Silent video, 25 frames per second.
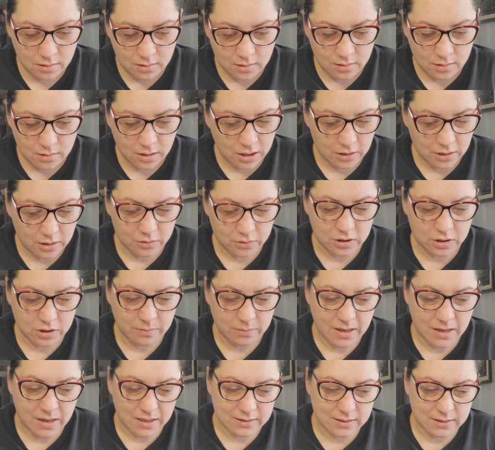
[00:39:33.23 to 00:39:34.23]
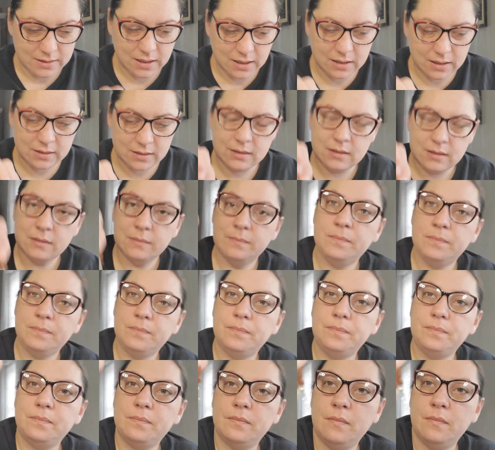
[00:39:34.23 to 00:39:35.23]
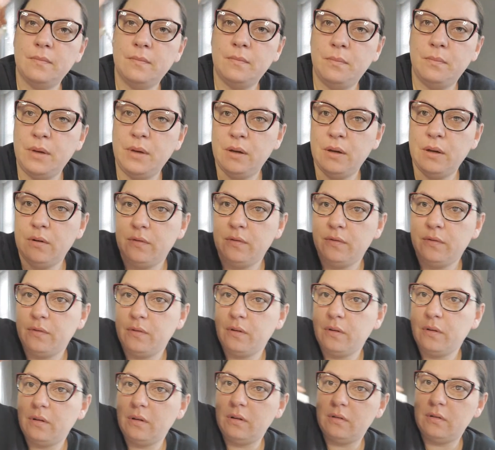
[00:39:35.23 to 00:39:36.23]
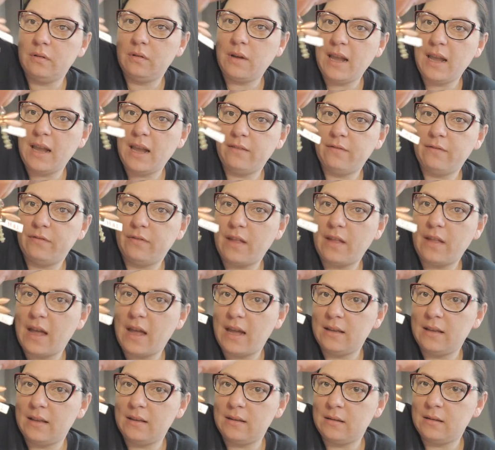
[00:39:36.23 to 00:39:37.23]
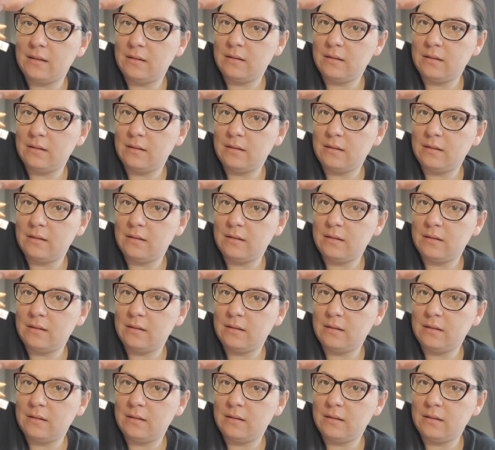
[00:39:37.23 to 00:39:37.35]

you know, she makes these beautiful dragonflies.